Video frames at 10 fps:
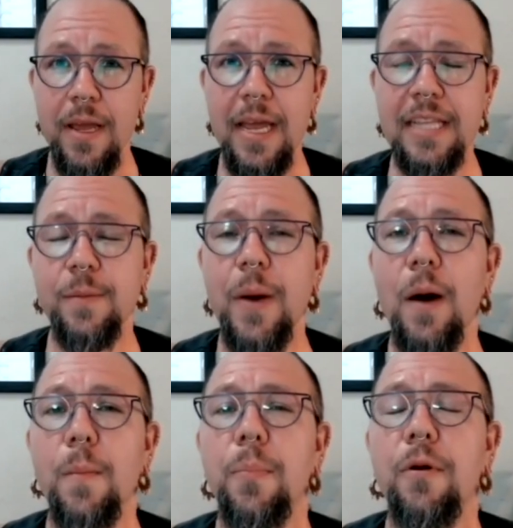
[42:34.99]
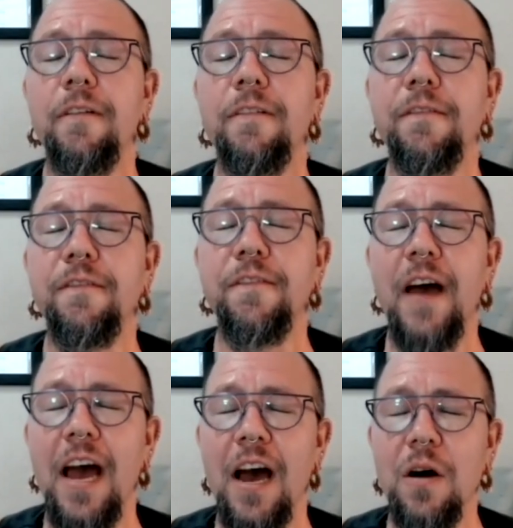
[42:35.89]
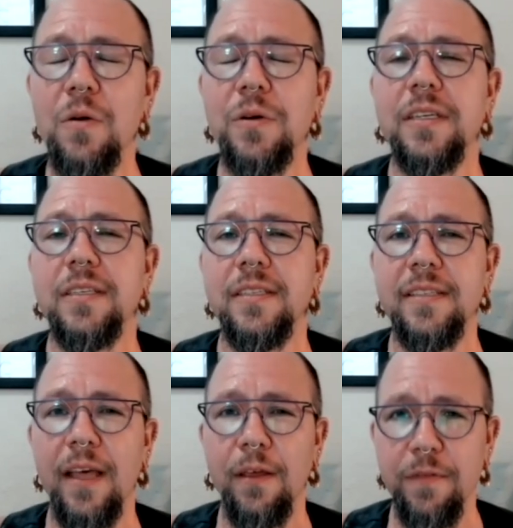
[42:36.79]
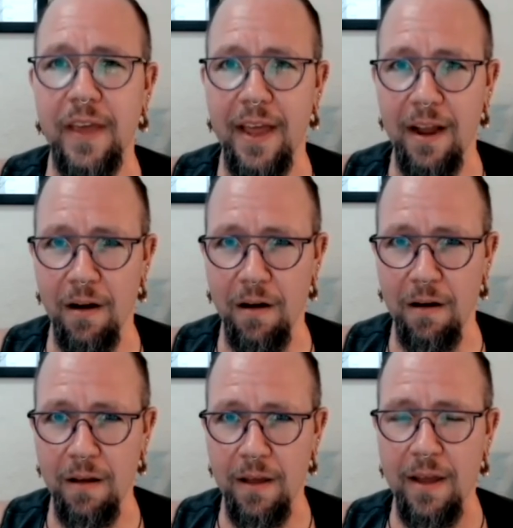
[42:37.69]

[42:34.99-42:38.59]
it's about profound self care